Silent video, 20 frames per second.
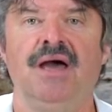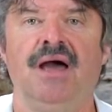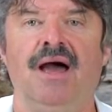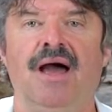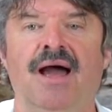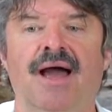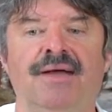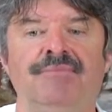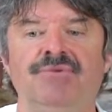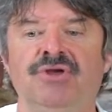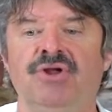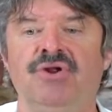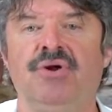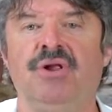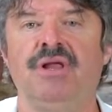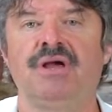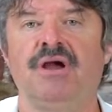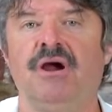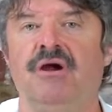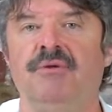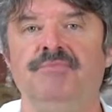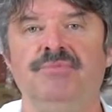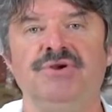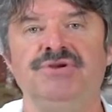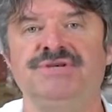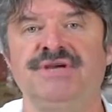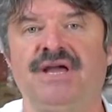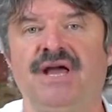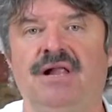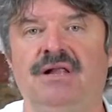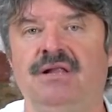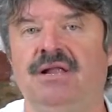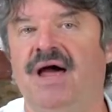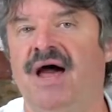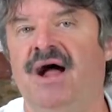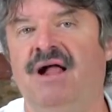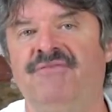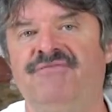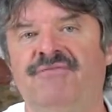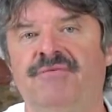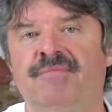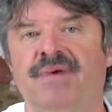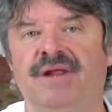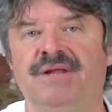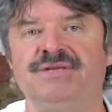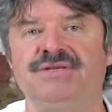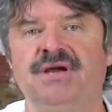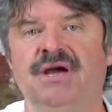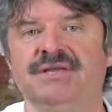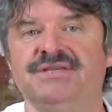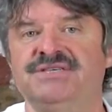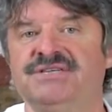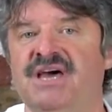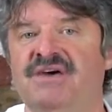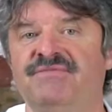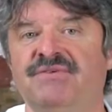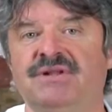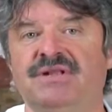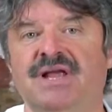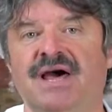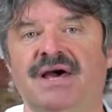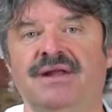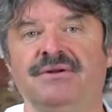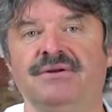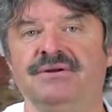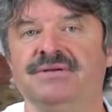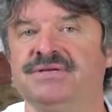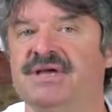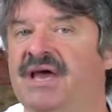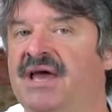And like our musical alphabet, it's got 7 letters,